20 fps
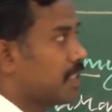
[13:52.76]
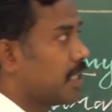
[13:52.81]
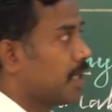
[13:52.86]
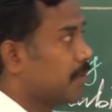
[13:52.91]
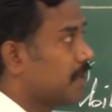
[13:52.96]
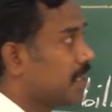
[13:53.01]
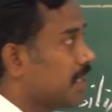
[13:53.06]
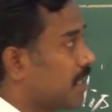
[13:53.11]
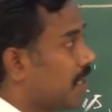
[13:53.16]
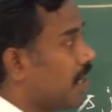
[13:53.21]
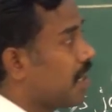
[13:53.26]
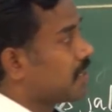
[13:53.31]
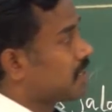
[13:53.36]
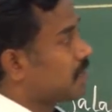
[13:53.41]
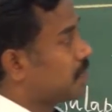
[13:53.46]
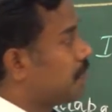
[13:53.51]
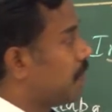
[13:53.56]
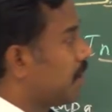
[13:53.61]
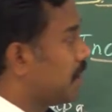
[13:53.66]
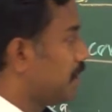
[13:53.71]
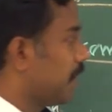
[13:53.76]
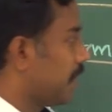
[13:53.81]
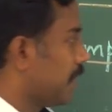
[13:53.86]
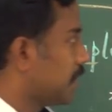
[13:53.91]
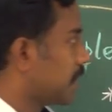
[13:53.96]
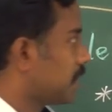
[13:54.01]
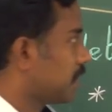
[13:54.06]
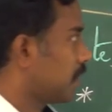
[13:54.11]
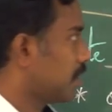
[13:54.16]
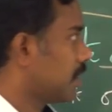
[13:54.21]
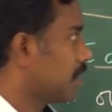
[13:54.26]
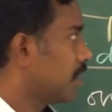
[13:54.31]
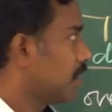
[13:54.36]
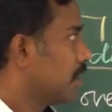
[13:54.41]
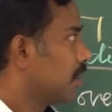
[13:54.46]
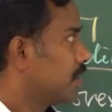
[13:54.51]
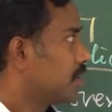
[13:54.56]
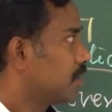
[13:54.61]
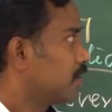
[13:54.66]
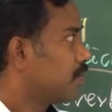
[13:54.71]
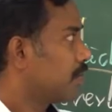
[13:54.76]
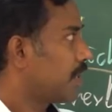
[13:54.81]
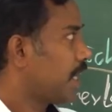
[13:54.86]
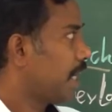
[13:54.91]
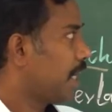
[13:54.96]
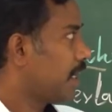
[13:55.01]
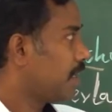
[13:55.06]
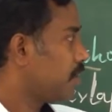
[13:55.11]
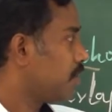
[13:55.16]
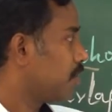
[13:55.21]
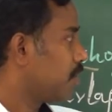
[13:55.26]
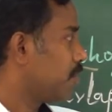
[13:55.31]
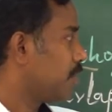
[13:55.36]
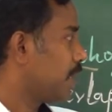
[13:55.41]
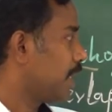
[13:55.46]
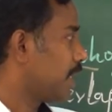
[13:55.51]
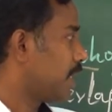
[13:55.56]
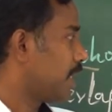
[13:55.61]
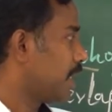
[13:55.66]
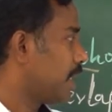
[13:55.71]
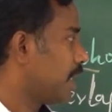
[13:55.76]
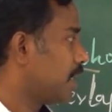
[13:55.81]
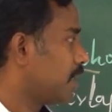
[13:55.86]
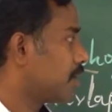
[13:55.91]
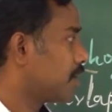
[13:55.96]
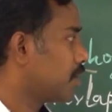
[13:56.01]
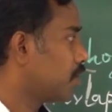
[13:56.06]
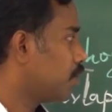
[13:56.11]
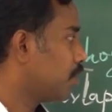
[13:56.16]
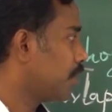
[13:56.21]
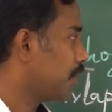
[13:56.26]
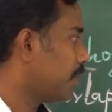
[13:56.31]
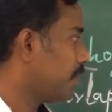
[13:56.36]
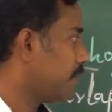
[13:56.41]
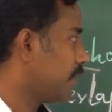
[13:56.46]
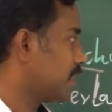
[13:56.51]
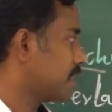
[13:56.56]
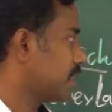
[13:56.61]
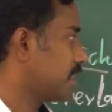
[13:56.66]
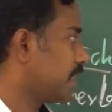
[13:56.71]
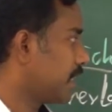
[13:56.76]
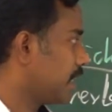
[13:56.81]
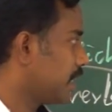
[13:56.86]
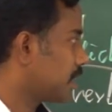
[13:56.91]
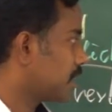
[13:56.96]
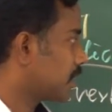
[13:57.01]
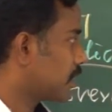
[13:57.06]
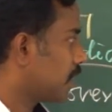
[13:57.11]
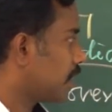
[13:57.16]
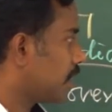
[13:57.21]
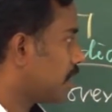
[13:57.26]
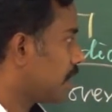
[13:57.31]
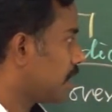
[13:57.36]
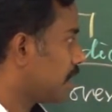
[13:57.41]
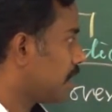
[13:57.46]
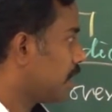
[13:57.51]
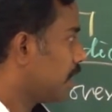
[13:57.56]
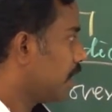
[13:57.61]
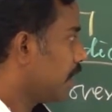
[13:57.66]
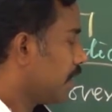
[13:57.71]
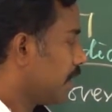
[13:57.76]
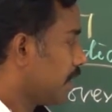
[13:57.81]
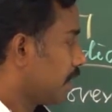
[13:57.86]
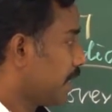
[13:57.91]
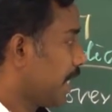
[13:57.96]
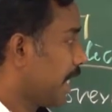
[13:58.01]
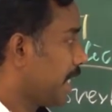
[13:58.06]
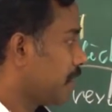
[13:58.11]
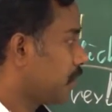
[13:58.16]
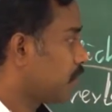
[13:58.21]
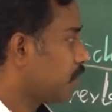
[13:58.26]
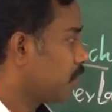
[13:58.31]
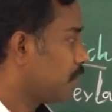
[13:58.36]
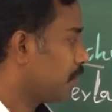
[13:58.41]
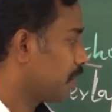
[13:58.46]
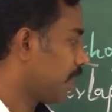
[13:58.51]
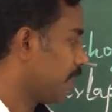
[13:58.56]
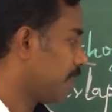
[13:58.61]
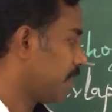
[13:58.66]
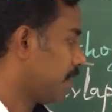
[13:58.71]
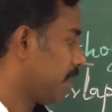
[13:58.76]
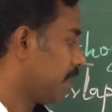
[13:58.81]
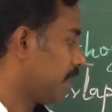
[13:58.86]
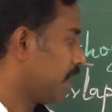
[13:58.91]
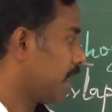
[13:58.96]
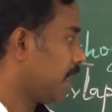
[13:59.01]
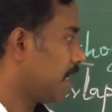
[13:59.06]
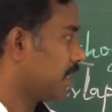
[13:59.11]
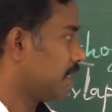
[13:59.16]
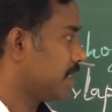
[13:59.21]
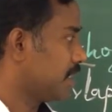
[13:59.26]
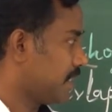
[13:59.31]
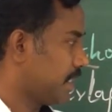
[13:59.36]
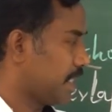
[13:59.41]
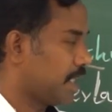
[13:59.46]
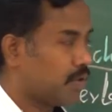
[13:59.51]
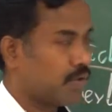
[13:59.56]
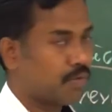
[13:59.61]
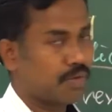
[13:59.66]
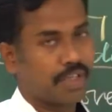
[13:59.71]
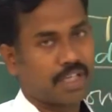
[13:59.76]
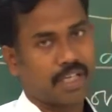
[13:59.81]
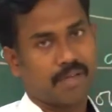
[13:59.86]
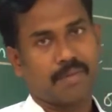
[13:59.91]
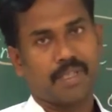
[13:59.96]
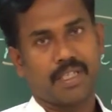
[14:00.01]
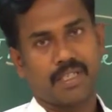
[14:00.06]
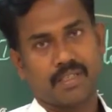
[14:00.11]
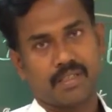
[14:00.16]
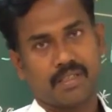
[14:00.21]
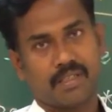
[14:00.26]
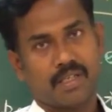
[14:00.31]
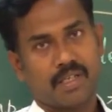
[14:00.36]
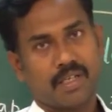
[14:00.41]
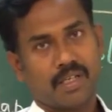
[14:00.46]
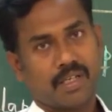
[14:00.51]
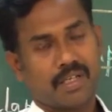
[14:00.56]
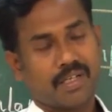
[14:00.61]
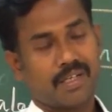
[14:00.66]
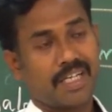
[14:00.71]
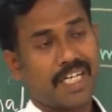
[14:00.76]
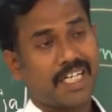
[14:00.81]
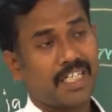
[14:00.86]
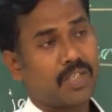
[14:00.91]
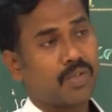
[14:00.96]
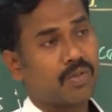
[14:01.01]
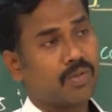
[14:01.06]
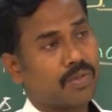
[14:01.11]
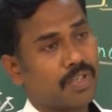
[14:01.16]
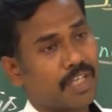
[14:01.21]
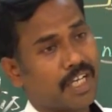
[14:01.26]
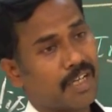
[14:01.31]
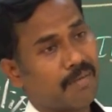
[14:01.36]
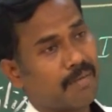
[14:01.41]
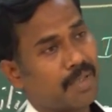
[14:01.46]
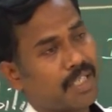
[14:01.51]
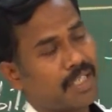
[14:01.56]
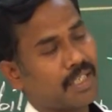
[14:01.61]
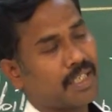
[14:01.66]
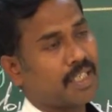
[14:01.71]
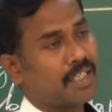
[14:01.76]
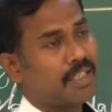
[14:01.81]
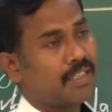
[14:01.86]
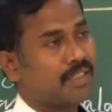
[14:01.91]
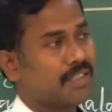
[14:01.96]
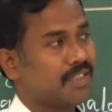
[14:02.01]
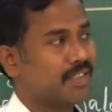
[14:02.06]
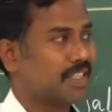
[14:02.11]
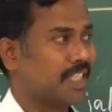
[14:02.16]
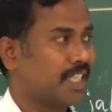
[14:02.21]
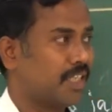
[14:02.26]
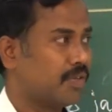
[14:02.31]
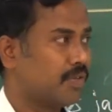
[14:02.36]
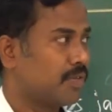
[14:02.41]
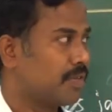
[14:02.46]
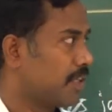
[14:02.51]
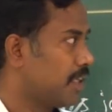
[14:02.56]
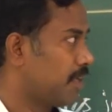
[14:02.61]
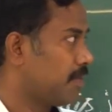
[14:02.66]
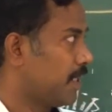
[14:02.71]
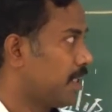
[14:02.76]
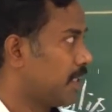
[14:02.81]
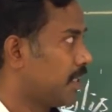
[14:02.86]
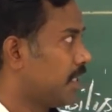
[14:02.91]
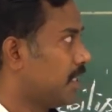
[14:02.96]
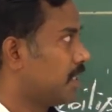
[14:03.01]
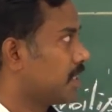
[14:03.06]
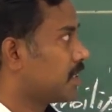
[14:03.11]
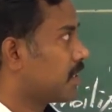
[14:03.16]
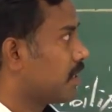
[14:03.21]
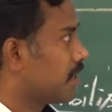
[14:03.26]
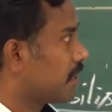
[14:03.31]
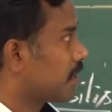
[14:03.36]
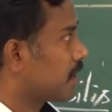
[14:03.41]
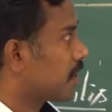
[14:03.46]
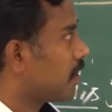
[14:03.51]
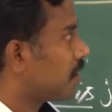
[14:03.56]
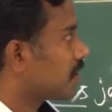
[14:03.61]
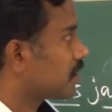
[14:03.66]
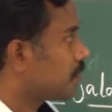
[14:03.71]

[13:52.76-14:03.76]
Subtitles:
of the cross pollination to carry out by the two events, that is called geitonogamy and xenogamy. Geitonogamy and xenogamy, that is called the cross